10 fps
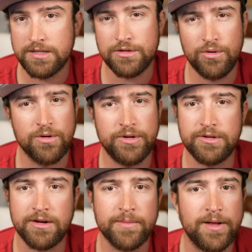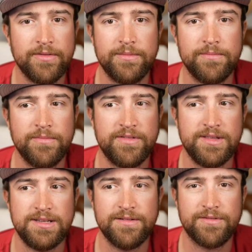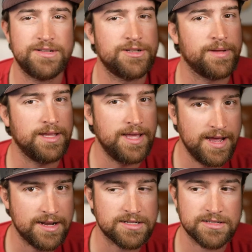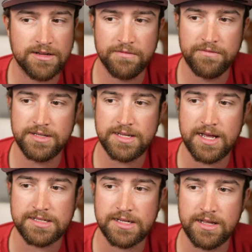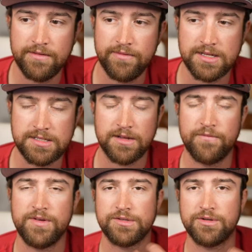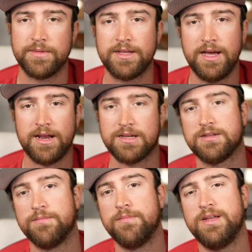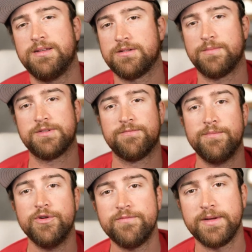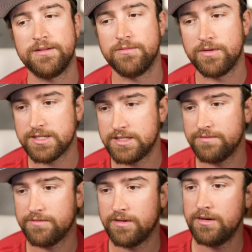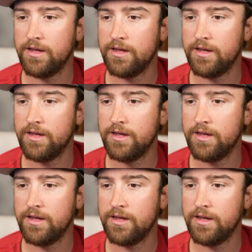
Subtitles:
or are you talking about the difference in mechanics of FeedTask and AFS, like physical mechanics in terms of movement and what's different?